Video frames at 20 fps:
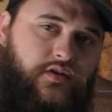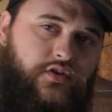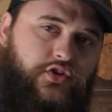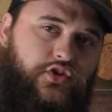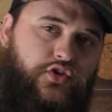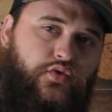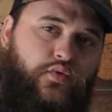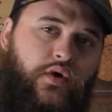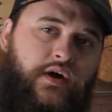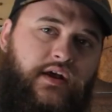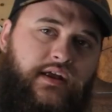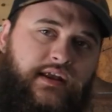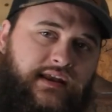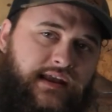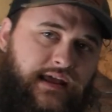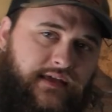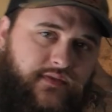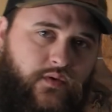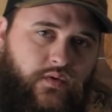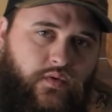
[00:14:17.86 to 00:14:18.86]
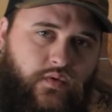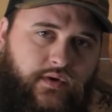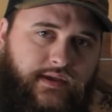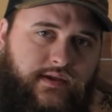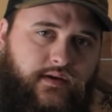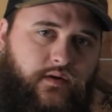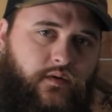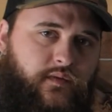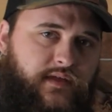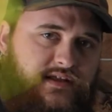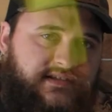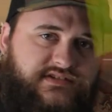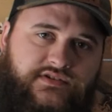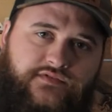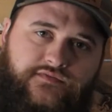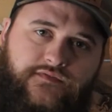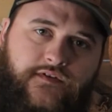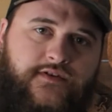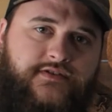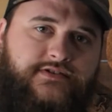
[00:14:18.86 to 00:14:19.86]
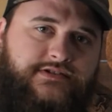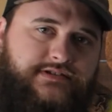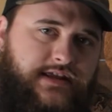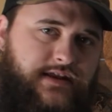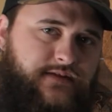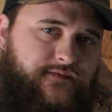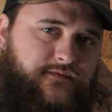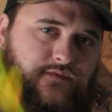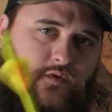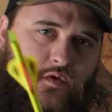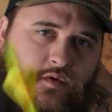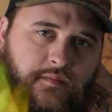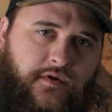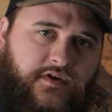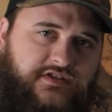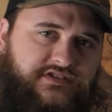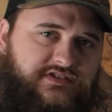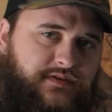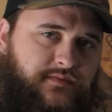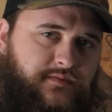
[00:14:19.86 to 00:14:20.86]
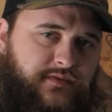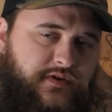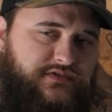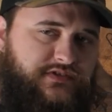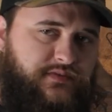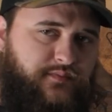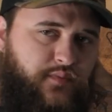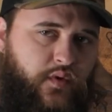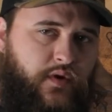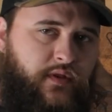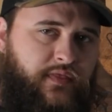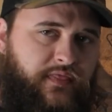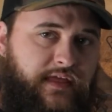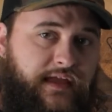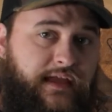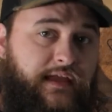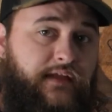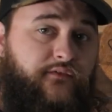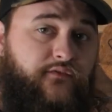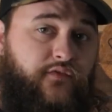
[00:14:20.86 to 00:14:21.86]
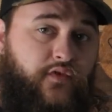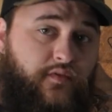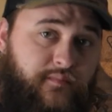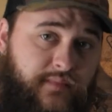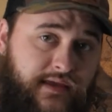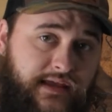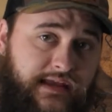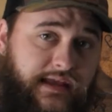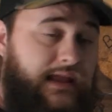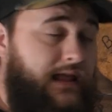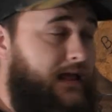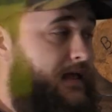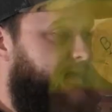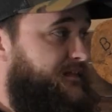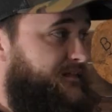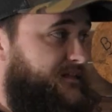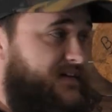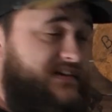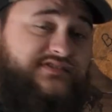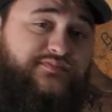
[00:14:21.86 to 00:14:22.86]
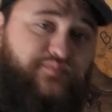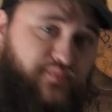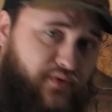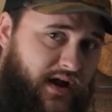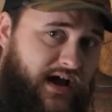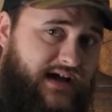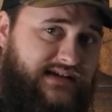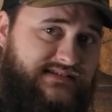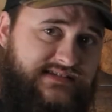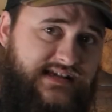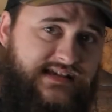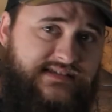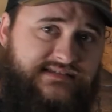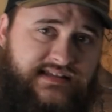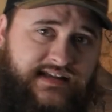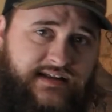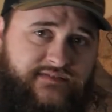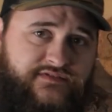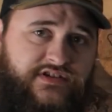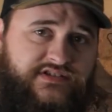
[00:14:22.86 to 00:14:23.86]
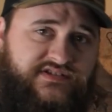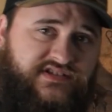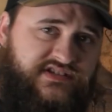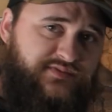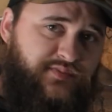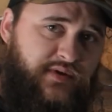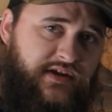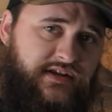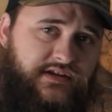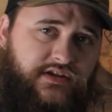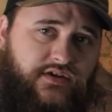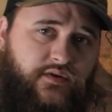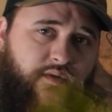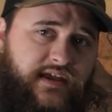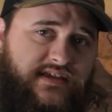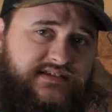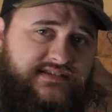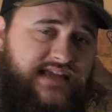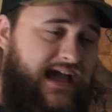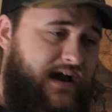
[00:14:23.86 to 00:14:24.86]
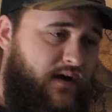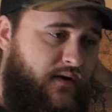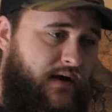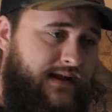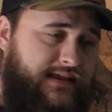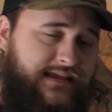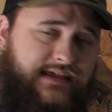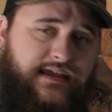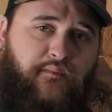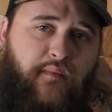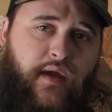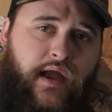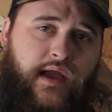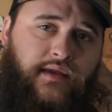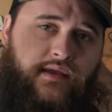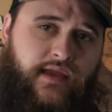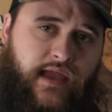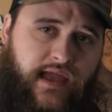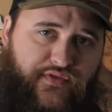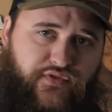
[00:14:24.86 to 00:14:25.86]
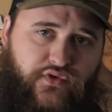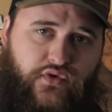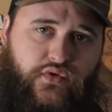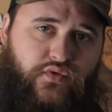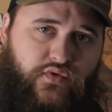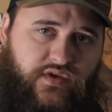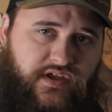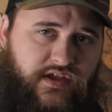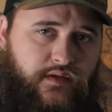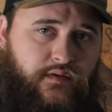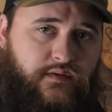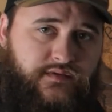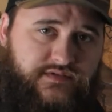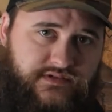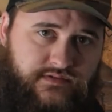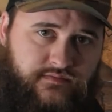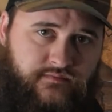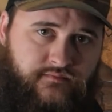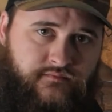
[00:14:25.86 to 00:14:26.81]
You want an ethical kill. That's the first and foremost, most important thing. For me, this process that I've just explained to you is how I get my ethical kills.